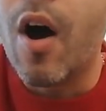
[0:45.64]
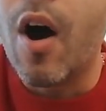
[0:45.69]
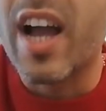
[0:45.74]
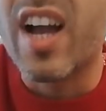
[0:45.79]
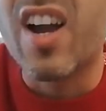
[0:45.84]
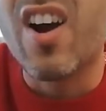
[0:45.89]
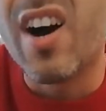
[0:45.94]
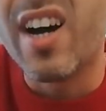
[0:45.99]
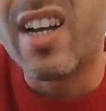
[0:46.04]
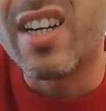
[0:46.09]

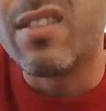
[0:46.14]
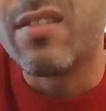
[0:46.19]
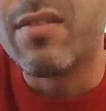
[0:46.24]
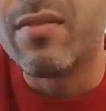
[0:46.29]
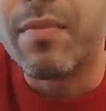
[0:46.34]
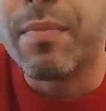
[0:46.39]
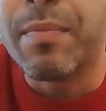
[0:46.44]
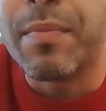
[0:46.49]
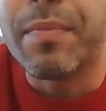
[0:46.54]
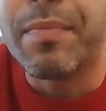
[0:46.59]
kind of
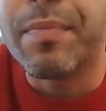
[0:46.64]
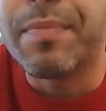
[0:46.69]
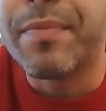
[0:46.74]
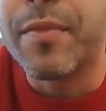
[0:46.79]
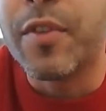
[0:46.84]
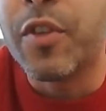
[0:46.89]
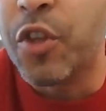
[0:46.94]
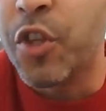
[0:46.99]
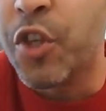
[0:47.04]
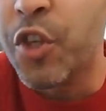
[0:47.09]

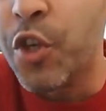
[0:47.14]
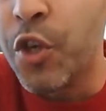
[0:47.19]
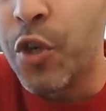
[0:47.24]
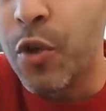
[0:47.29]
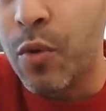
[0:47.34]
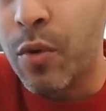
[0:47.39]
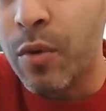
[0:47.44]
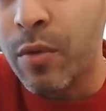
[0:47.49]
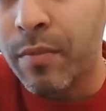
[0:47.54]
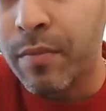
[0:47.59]

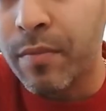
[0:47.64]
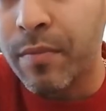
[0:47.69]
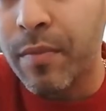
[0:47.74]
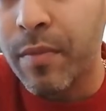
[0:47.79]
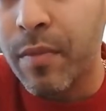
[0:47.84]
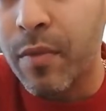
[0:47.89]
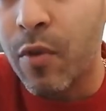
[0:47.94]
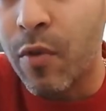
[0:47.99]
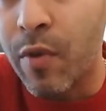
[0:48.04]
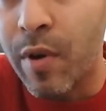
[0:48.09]
knew
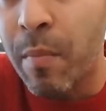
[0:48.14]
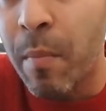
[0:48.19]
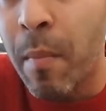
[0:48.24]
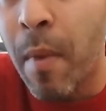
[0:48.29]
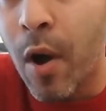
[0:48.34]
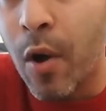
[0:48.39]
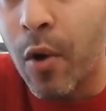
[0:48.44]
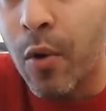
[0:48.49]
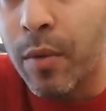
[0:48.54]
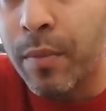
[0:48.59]
the
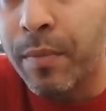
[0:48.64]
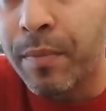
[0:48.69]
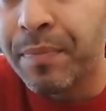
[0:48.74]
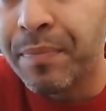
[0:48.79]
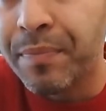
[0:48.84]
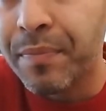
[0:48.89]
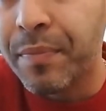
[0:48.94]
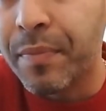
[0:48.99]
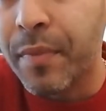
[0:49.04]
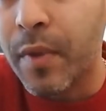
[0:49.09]
remote
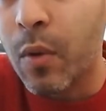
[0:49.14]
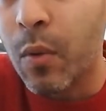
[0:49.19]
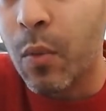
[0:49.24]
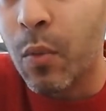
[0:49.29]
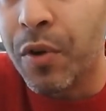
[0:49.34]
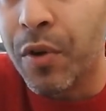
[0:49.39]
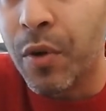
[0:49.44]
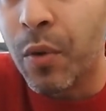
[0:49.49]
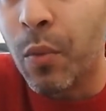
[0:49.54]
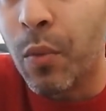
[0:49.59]

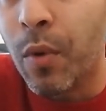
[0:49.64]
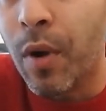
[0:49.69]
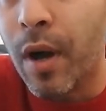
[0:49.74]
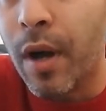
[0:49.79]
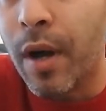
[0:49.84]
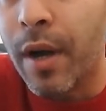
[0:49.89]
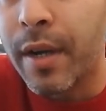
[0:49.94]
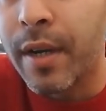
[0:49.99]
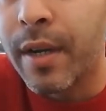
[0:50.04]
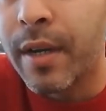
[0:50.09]
wouldn't
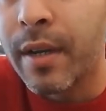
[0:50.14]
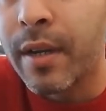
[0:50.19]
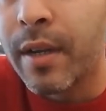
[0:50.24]
work